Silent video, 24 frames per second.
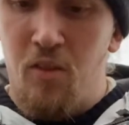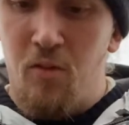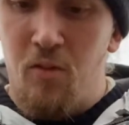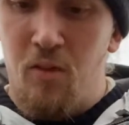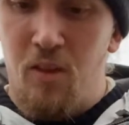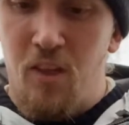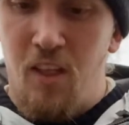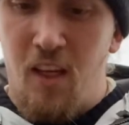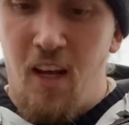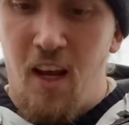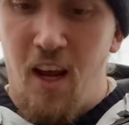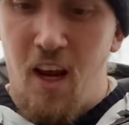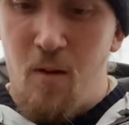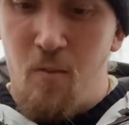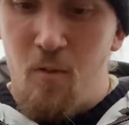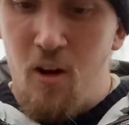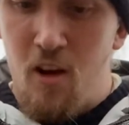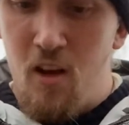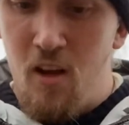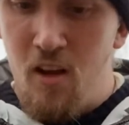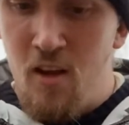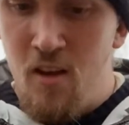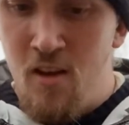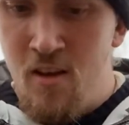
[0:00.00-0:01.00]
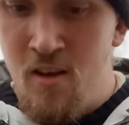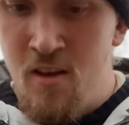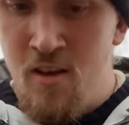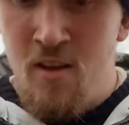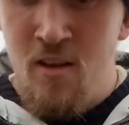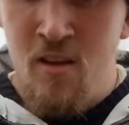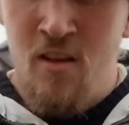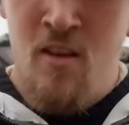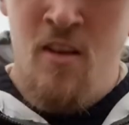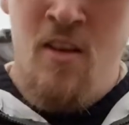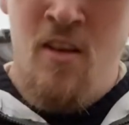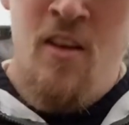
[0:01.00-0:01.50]
with the camera.
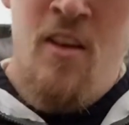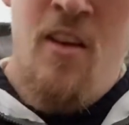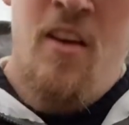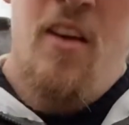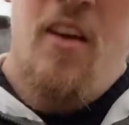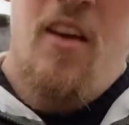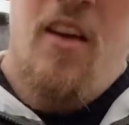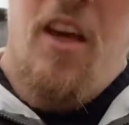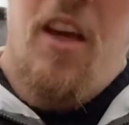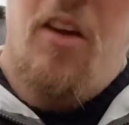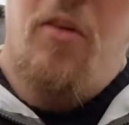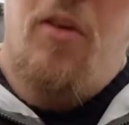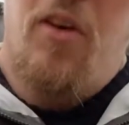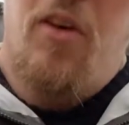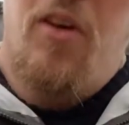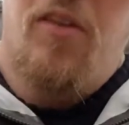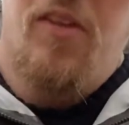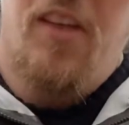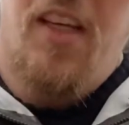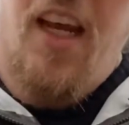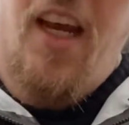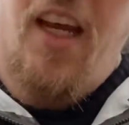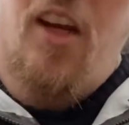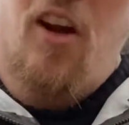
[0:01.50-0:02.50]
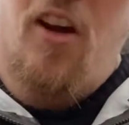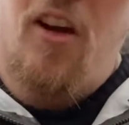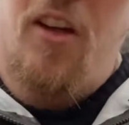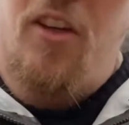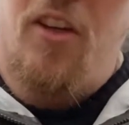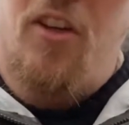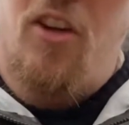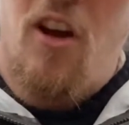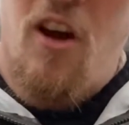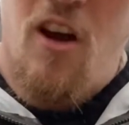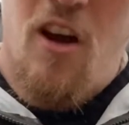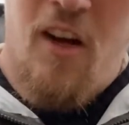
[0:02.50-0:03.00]
And we would take our
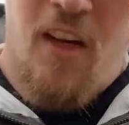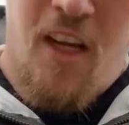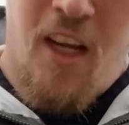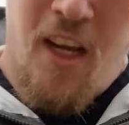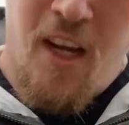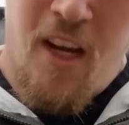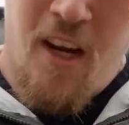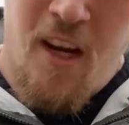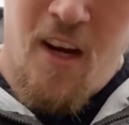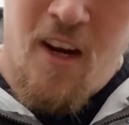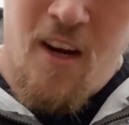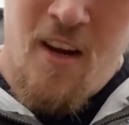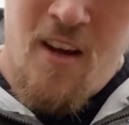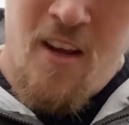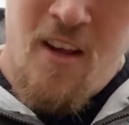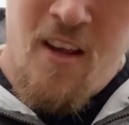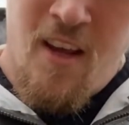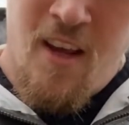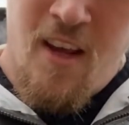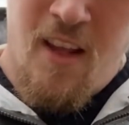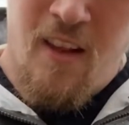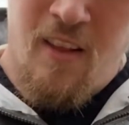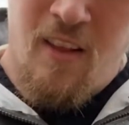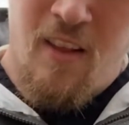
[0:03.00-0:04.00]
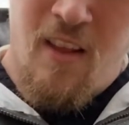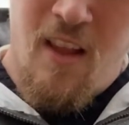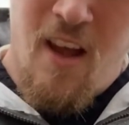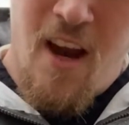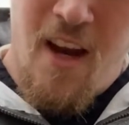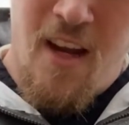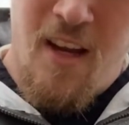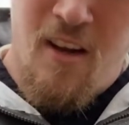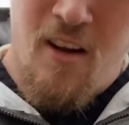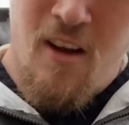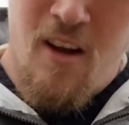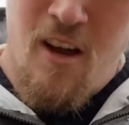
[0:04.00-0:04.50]
dog here and
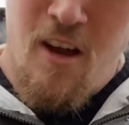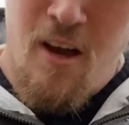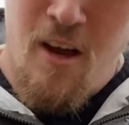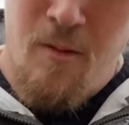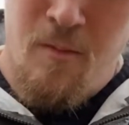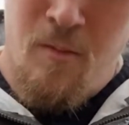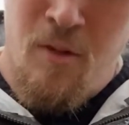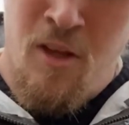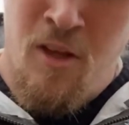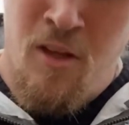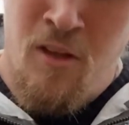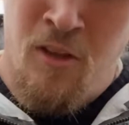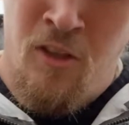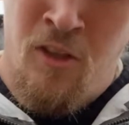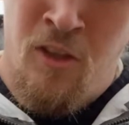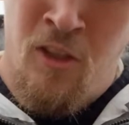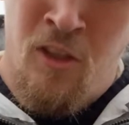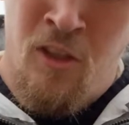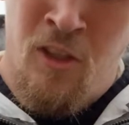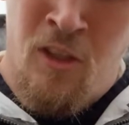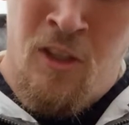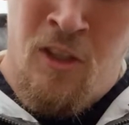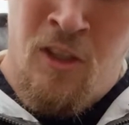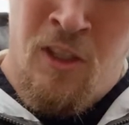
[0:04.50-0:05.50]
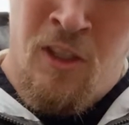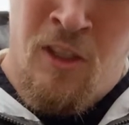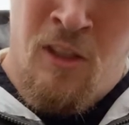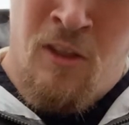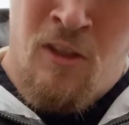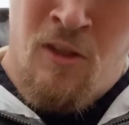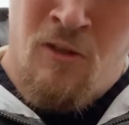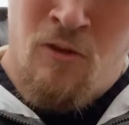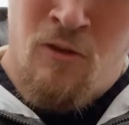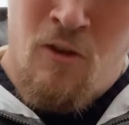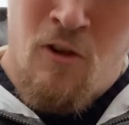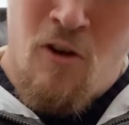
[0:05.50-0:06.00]
line it up
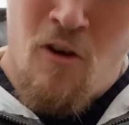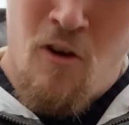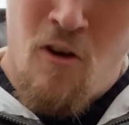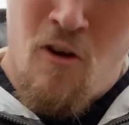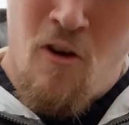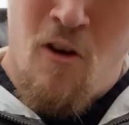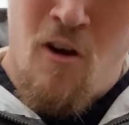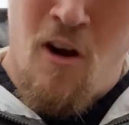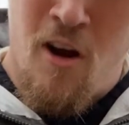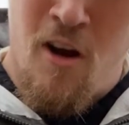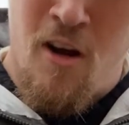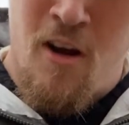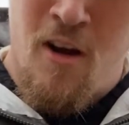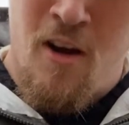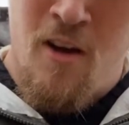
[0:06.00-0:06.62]
on